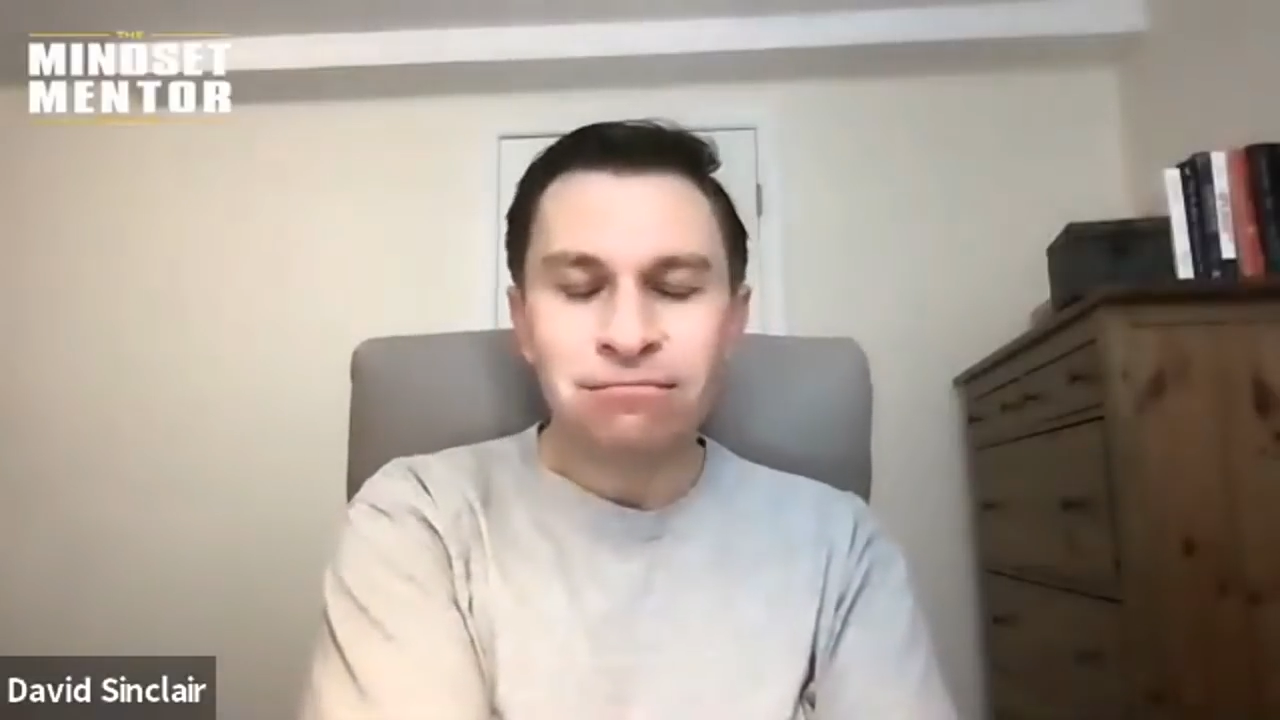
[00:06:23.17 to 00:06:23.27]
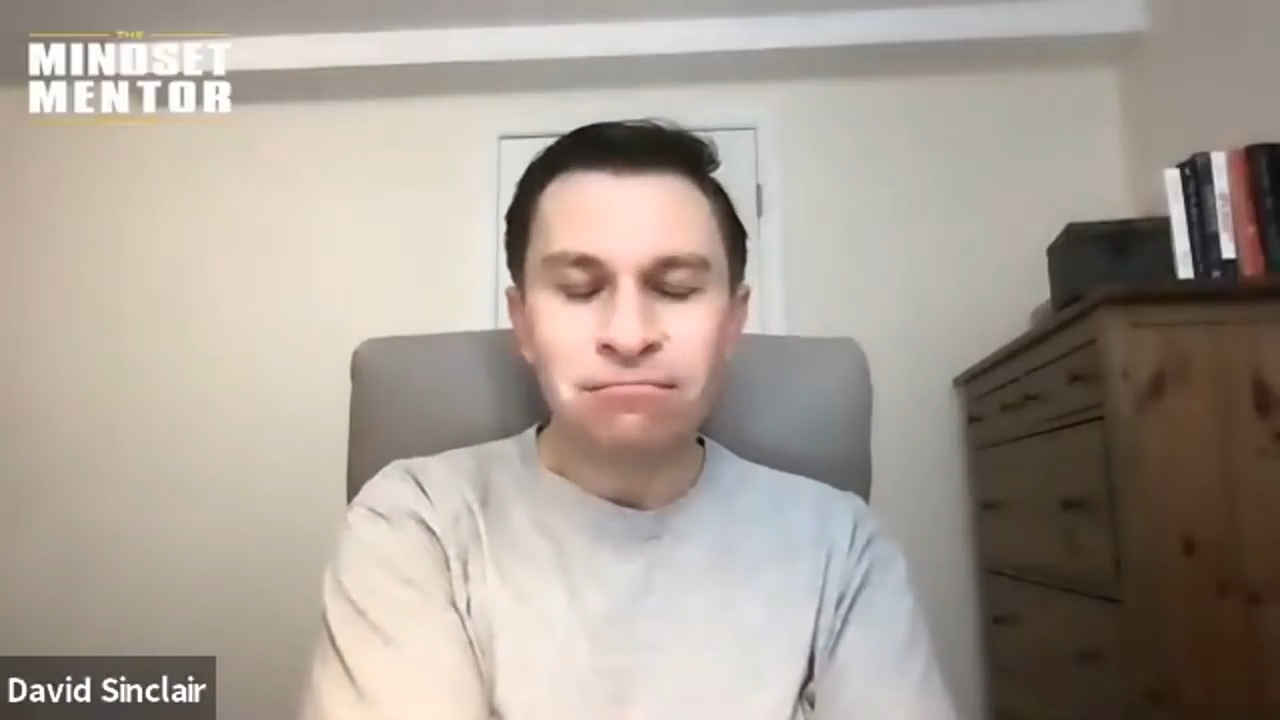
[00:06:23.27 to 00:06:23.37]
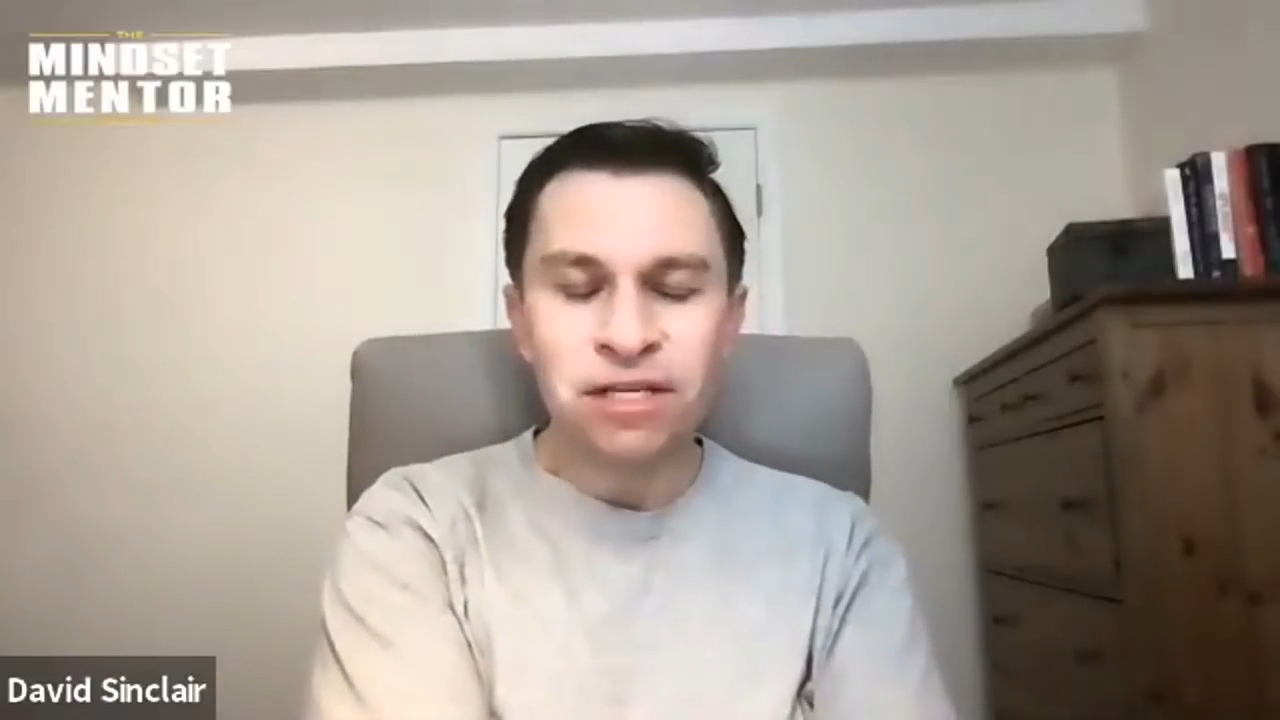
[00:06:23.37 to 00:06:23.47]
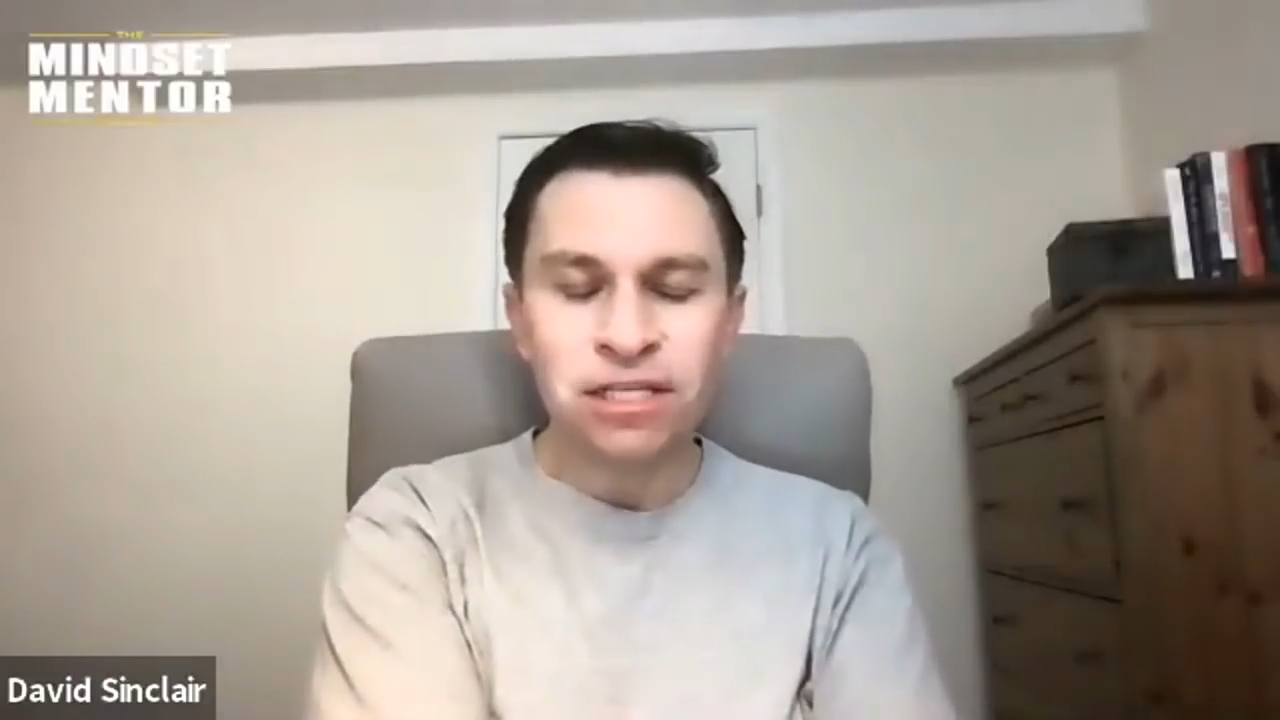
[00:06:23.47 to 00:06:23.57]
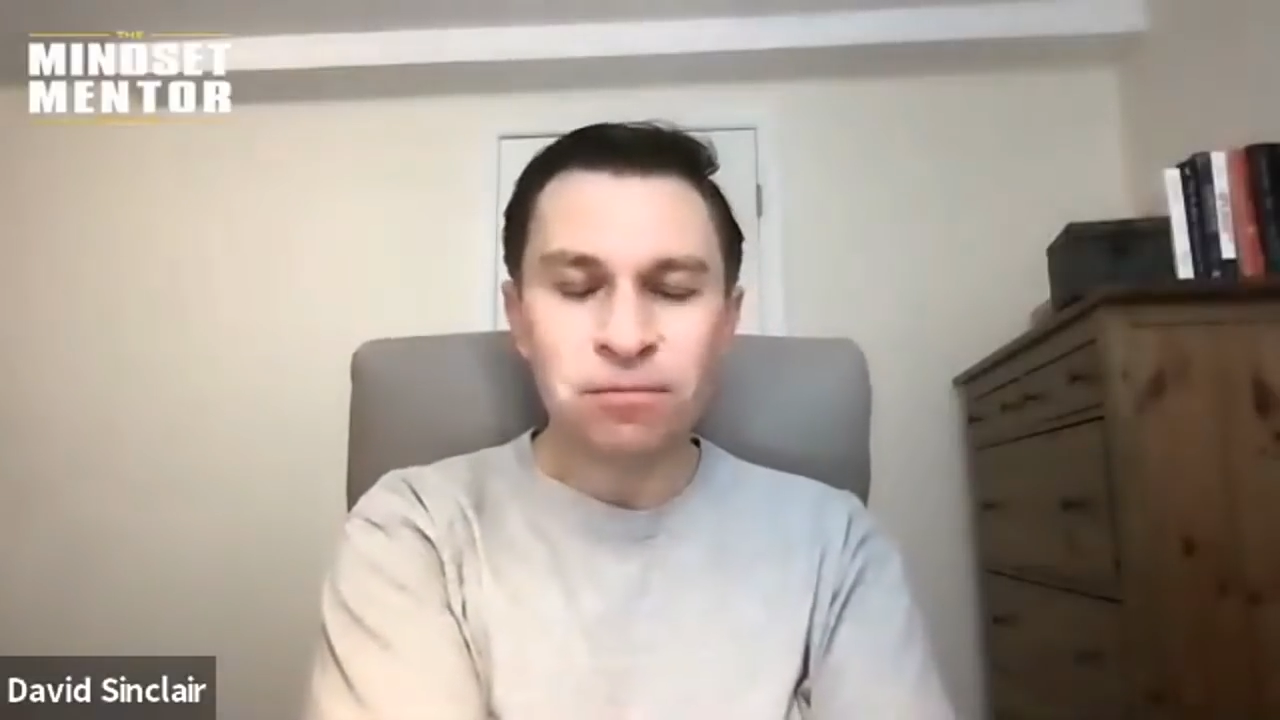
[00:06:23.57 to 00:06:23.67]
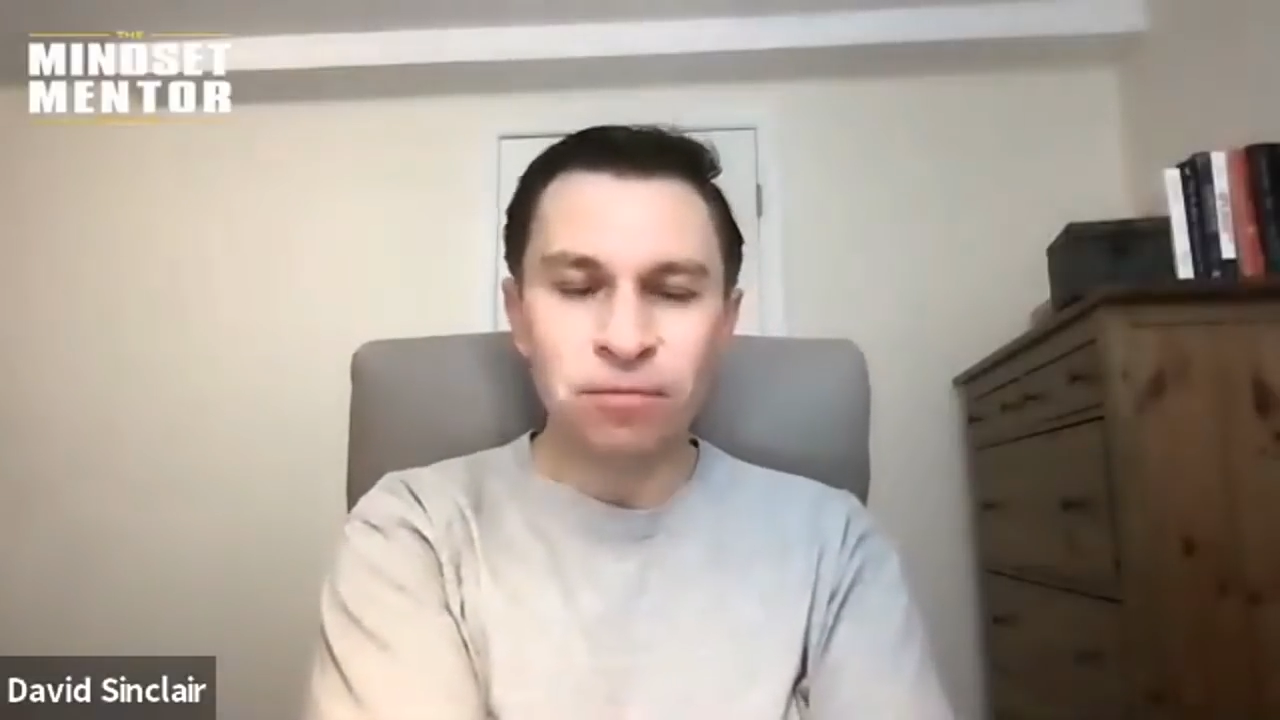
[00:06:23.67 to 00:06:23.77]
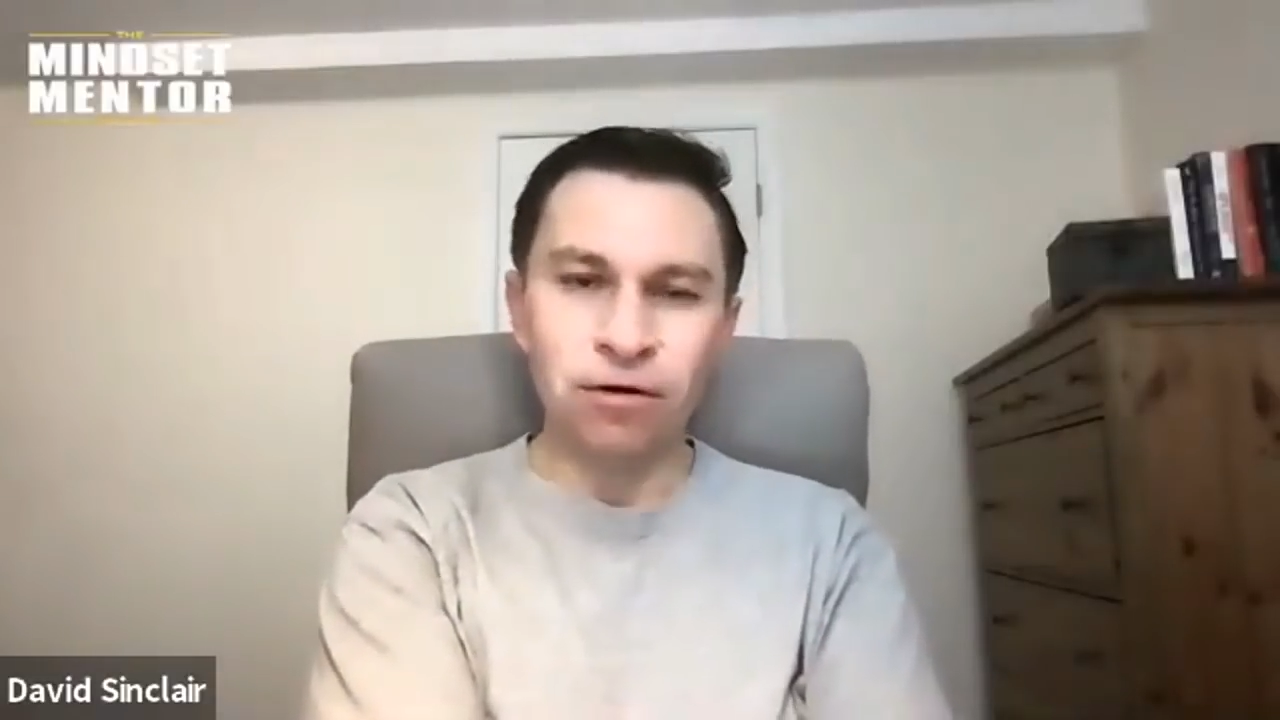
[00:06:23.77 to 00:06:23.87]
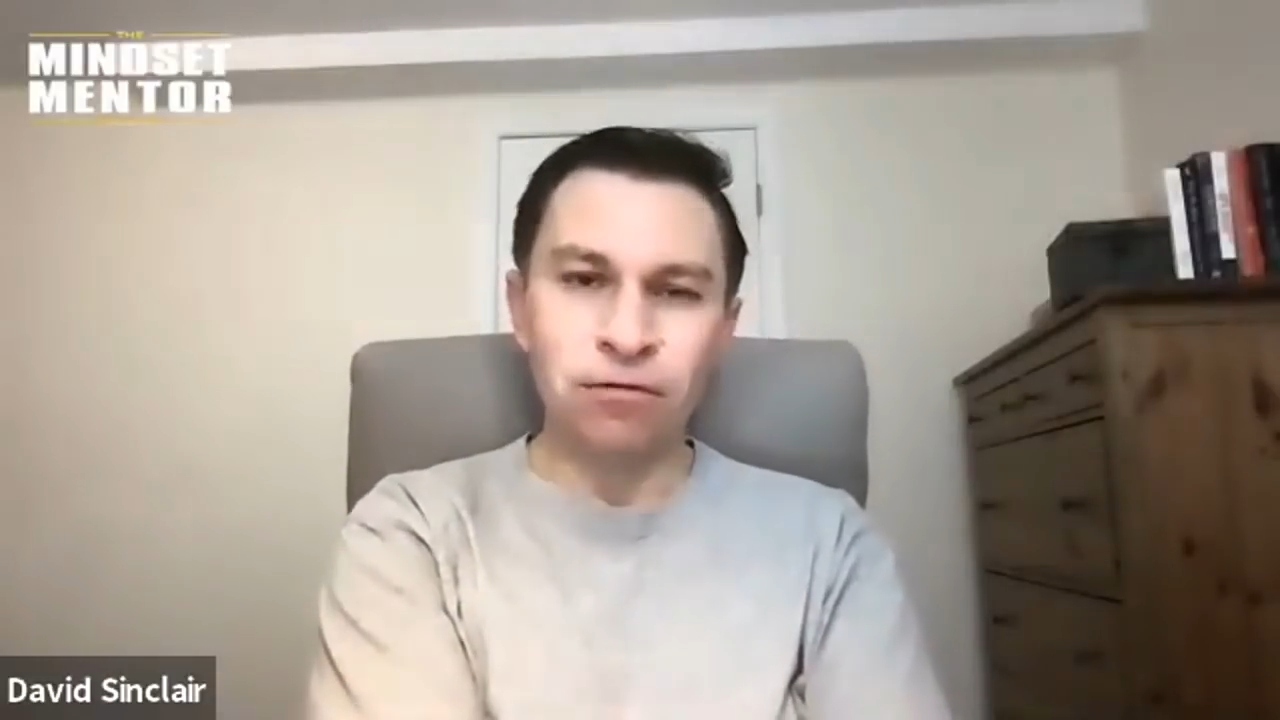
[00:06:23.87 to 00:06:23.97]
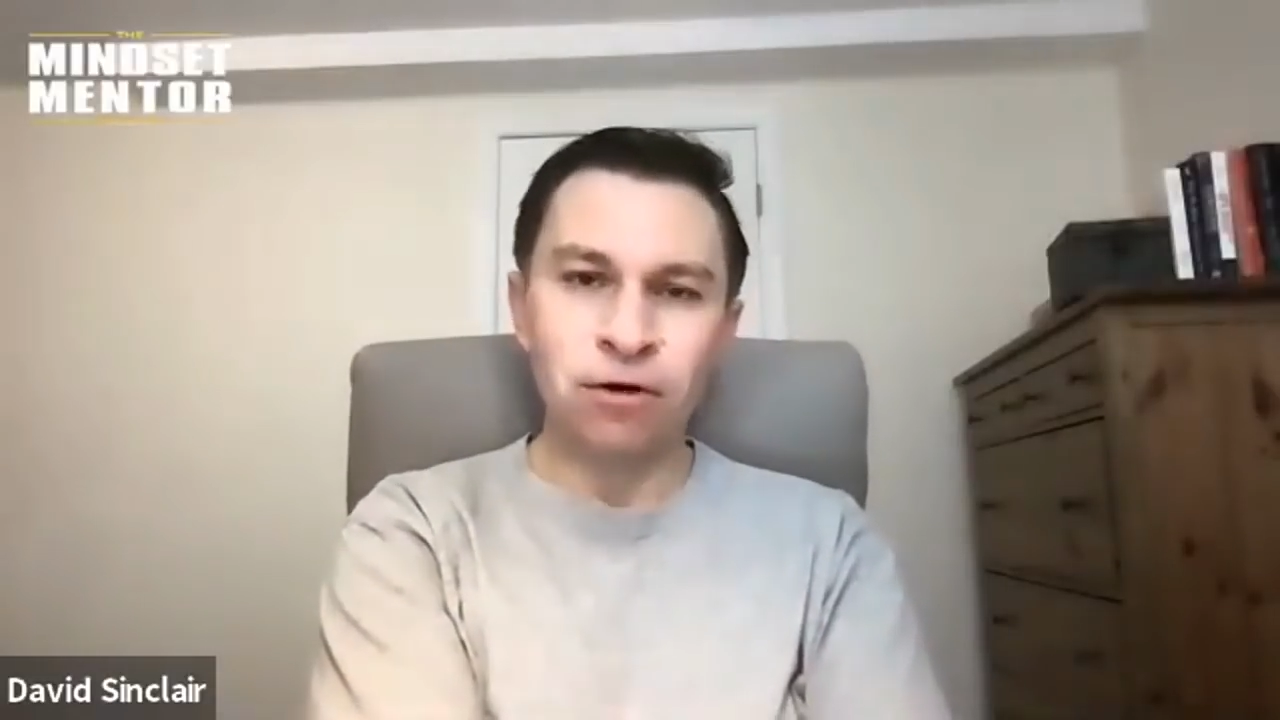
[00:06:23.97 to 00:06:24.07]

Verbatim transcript: misspoke.